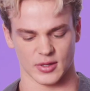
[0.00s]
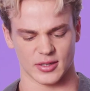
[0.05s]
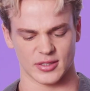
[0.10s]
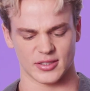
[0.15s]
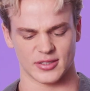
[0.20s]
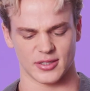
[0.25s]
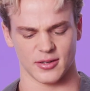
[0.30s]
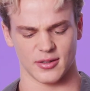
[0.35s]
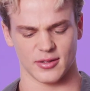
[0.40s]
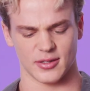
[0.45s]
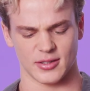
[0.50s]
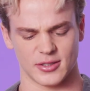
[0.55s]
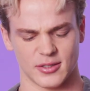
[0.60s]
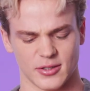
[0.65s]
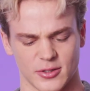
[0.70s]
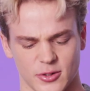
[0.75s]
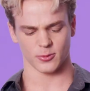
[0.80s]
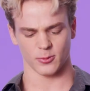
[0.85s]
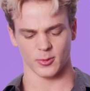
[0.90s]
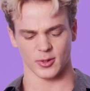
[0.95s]
It's, a, it's
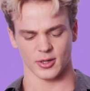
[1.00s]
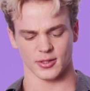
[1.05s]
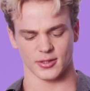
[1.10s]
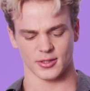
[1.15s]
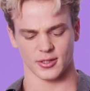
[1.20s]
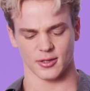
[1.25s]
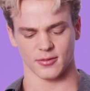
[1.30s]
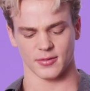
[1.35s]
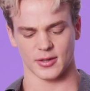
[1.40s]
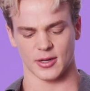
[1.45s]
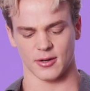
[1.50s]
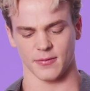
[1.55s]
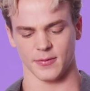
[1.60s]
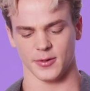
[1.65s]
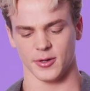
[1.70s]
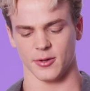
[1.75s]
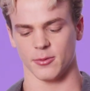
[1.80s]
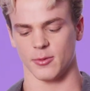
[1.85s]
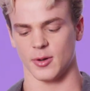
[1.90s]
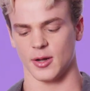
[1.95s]
such a weird selfie. I don't
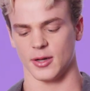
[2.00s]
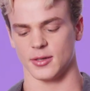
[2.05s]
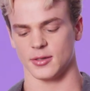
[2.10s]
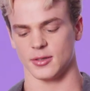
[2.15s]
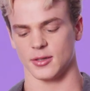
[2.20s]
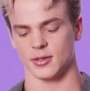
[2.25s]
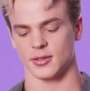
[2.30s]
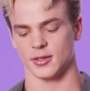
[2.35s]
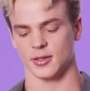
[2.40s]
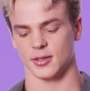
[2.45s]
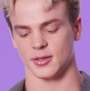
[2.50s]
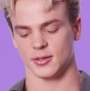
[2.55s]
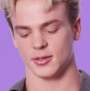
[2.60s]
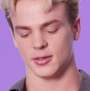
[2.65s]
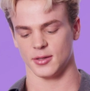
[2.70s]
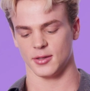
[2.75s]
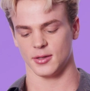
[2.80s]
even know why I took this.